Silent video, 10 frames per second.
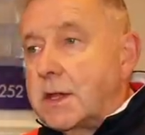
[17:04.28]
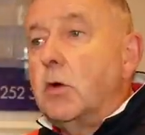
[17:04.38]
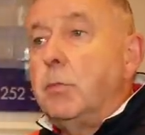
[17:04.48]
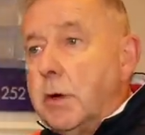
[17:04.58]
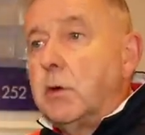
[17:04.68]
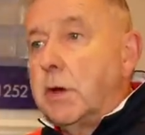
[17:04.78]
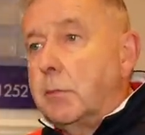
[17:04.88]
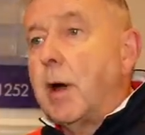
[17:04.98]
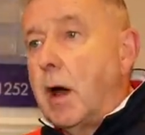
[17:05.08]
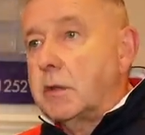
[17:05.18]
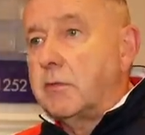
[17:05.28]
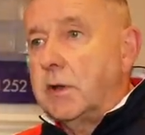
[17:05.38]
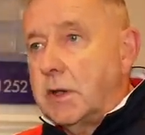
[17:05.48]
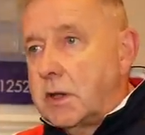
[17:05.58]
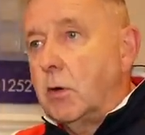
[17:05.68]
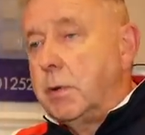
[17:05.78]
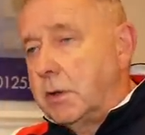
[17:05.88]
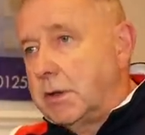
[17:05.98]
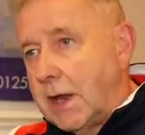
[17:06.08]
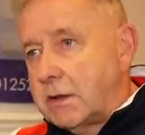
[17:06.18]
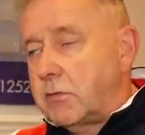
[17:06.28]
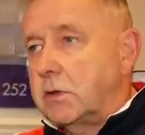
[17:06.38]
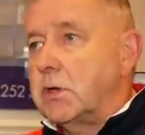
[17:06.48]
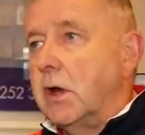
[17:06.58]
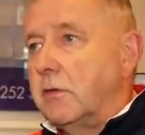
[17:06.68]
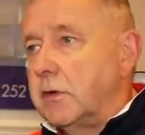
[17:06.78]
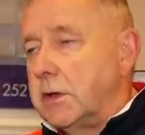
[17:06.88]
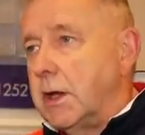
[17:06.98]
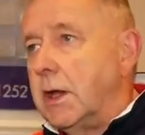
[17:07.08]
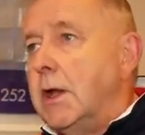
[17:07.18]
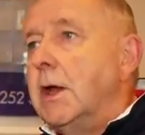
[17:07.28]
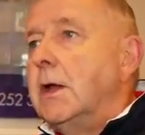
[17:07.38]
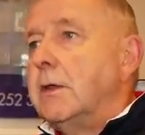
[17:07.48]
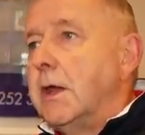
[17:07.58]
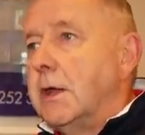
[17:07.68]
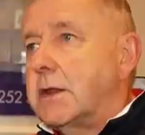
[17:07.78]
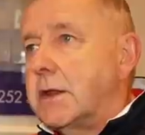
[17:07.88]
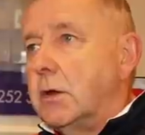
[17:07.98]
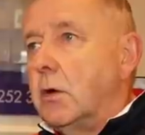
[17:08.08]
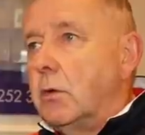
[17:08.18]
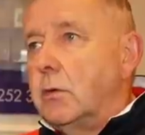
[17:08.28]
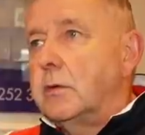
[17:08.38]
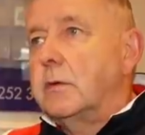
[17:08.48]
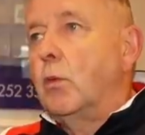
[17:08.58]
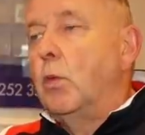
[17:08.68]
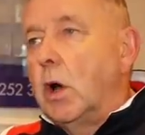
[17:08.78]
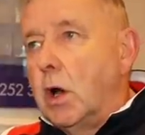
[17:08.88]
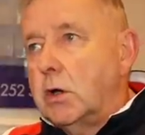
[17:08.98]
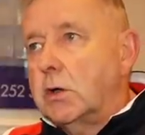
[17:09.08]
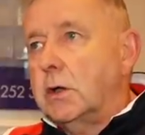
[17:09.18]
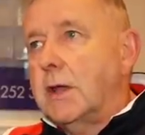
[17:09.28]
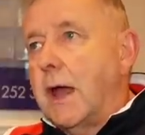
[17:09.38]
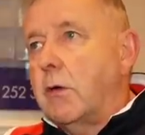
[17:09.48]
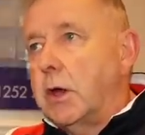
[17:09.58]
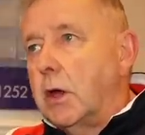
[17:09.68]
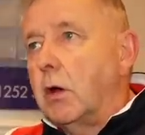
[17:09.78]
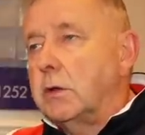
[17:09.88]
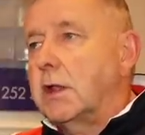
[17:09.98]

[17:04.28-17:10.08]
still building part of it. They're still building the AstroTurf and they're still work carrying on.